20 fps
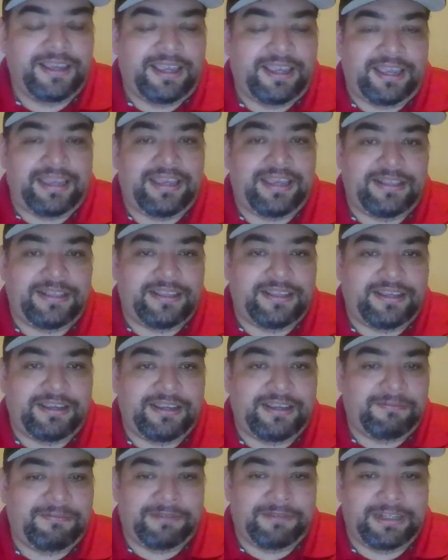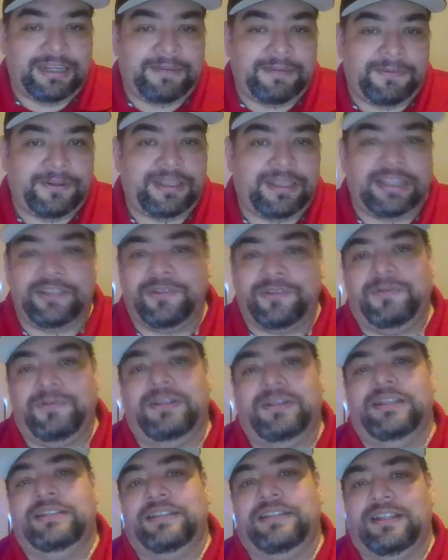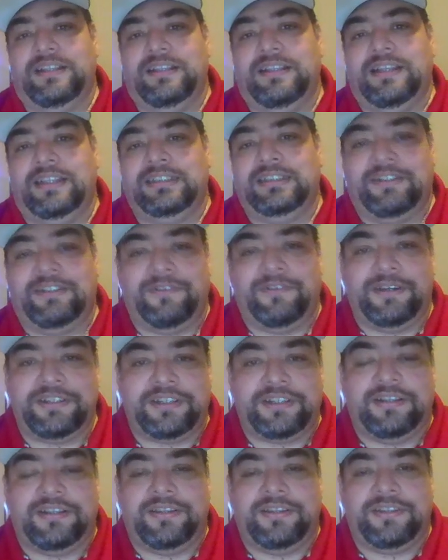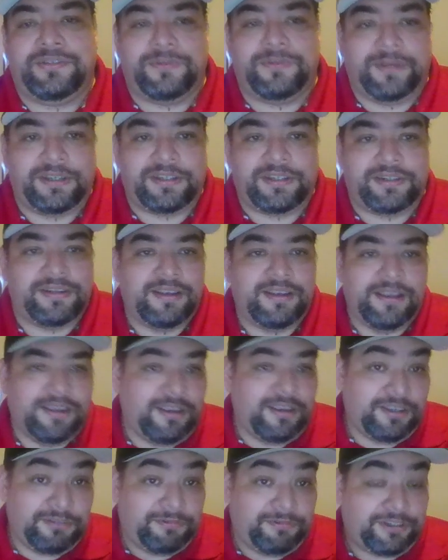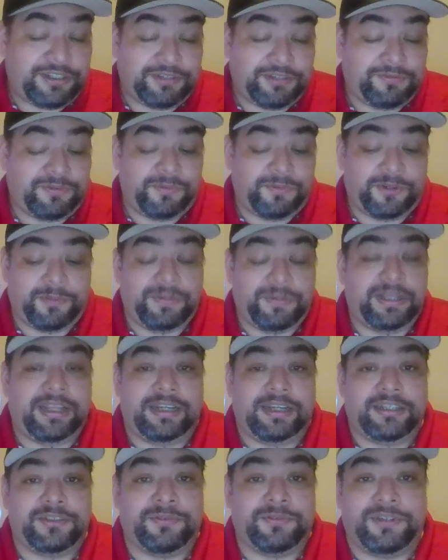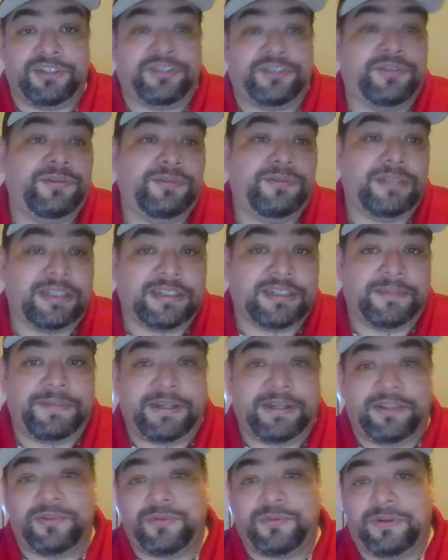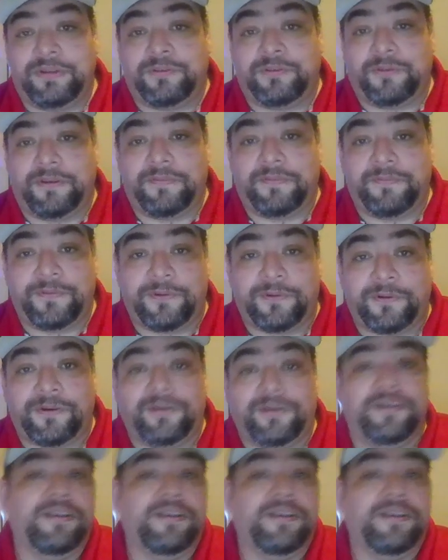And whenever they do release on the next iteration of the Switch, which is rumored to be like a Switch 2 that's coming out in 2024,